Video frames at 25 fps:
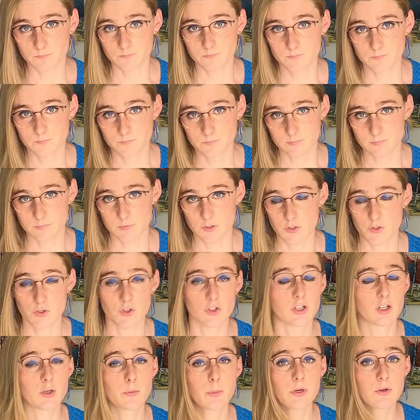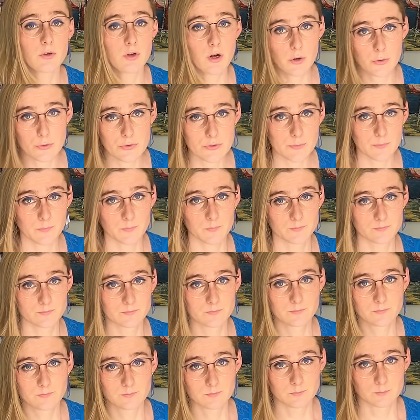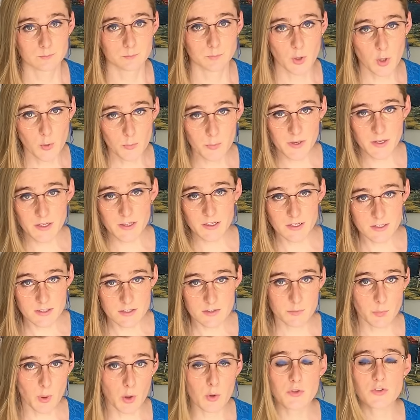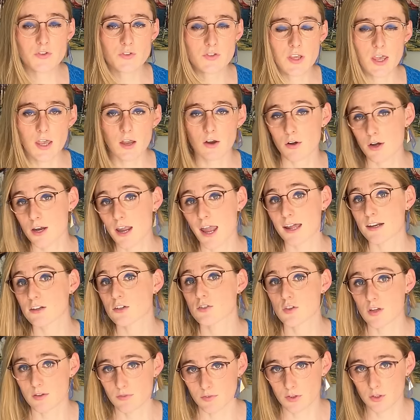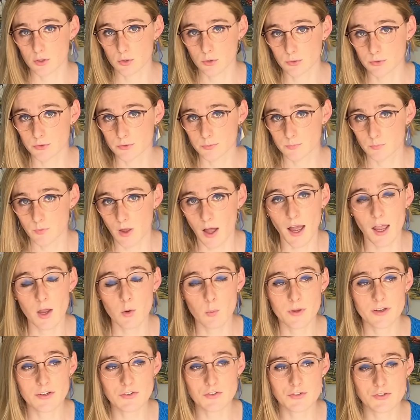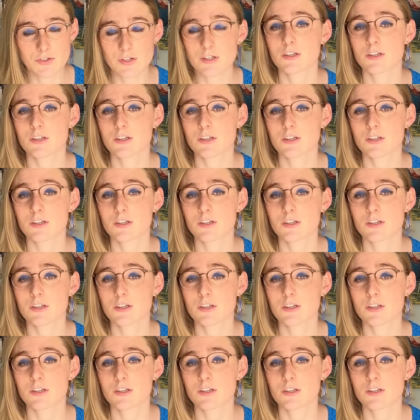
and this is a little bit gross, pooping is both scary and difficult. I went 6